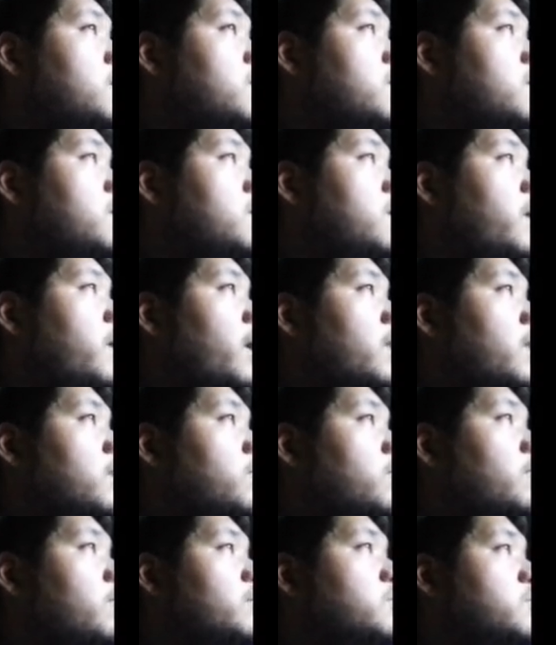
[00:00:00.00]
yeah, the
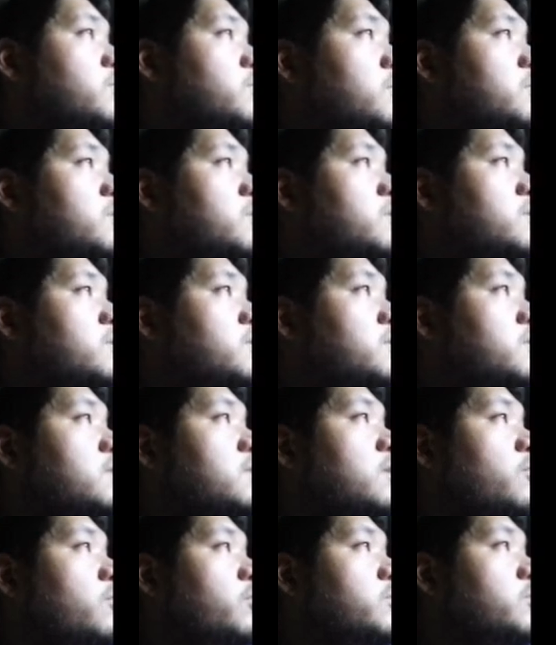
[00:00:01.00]
question
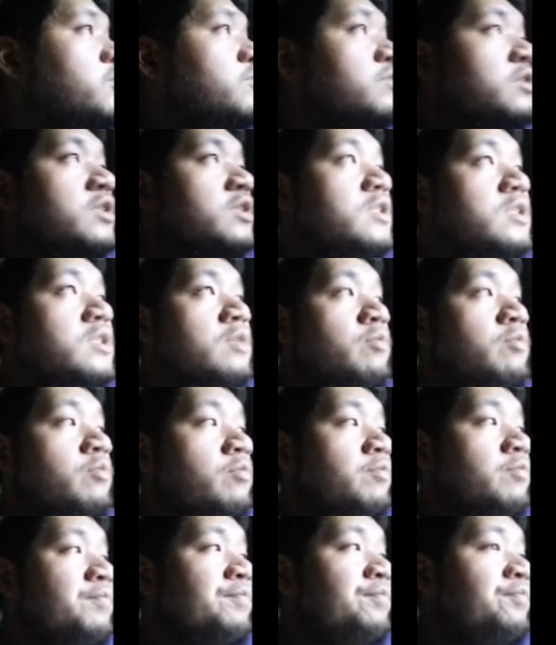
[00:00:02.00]
was just
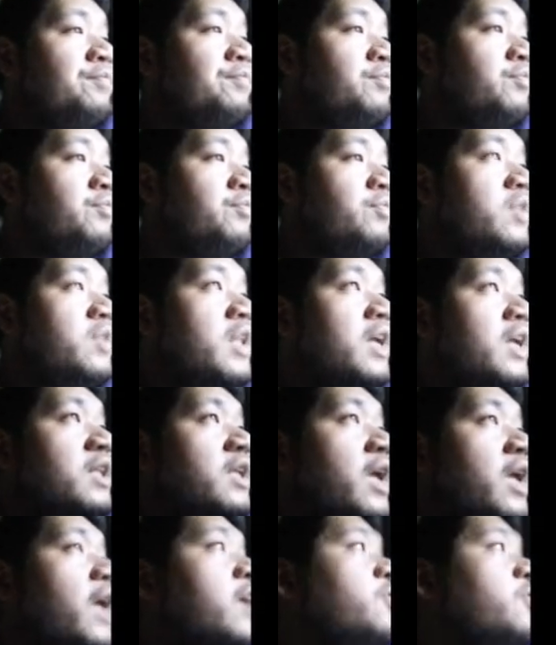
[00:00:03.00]
not
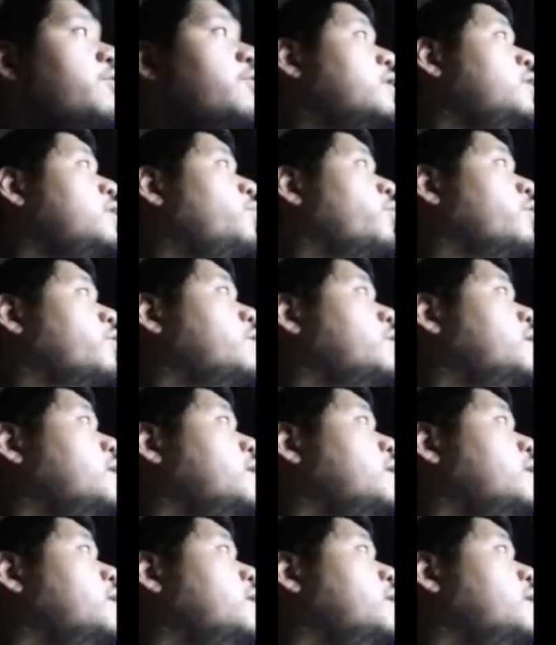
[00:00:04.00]
accurately worded,